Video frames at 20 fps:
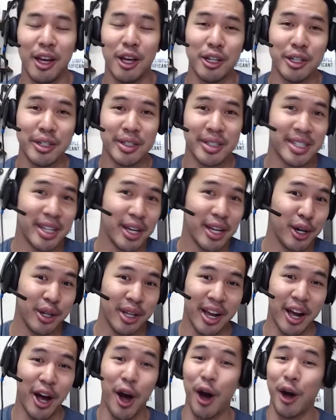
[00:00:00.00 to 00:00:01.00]
sell
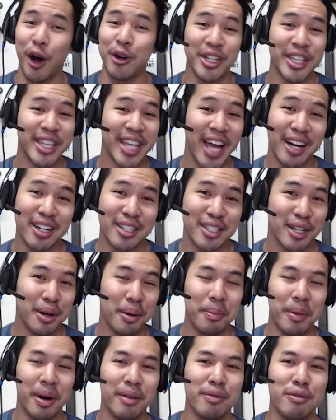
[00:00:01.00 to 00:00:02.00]
like a hundred thousand a
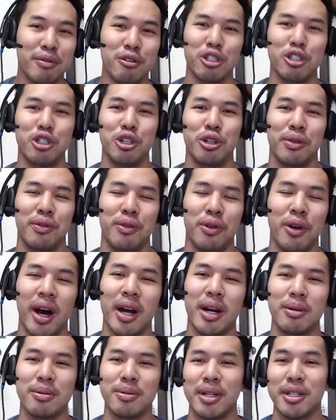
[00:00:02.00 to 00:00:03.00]
month. You're shooting for
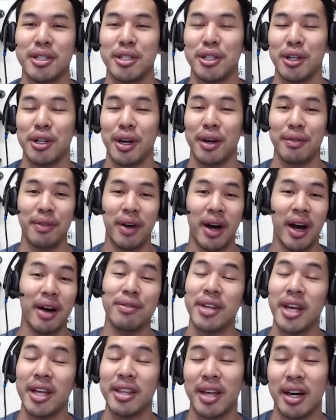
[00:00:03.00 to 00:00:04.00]
items that sell like five,
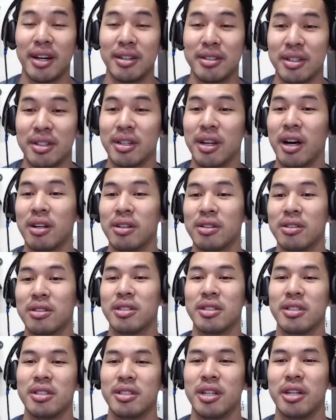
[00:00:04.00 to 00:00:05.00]
ten thousand dollars
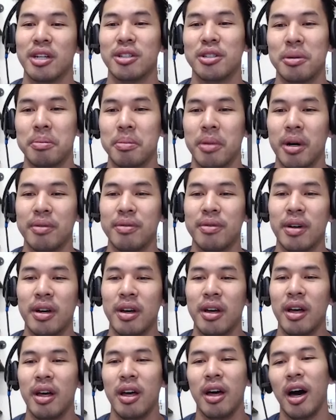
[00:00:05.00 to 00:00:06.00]
in sales a month.
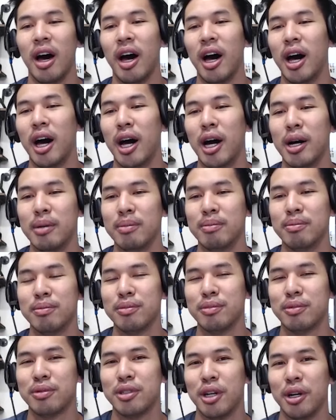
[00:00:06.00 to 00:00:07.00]
Um,
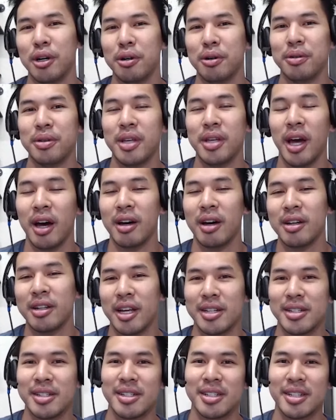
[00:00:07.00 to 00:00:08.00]
so yeah,
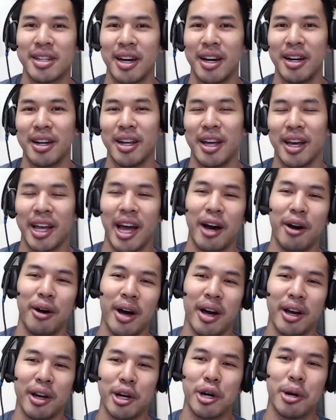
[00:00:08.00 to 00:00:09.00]
that's kind of like how
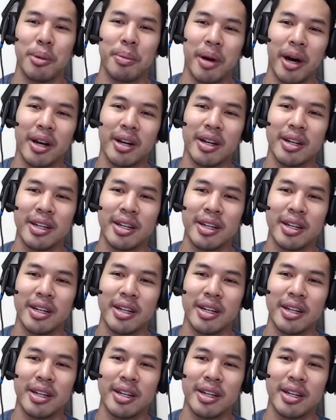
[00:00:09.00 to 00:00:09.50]
I go about it.